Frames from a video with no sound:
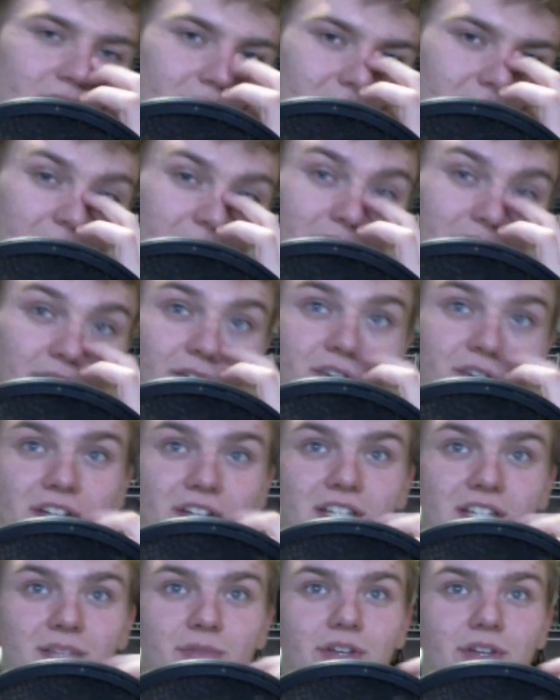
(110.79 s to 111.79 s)
Euro Truck
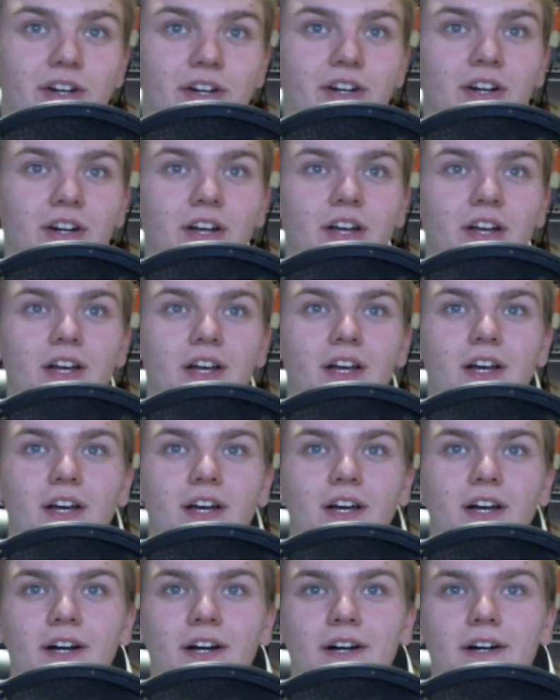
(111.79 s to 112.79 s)
Simulator.
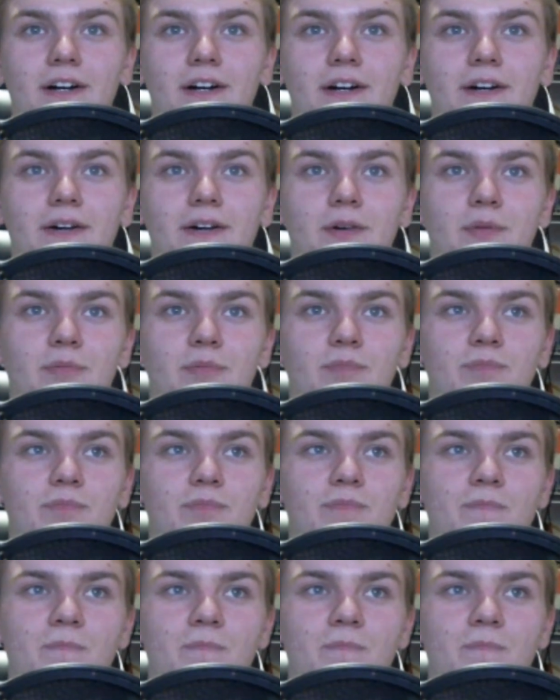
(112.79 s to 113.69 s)
I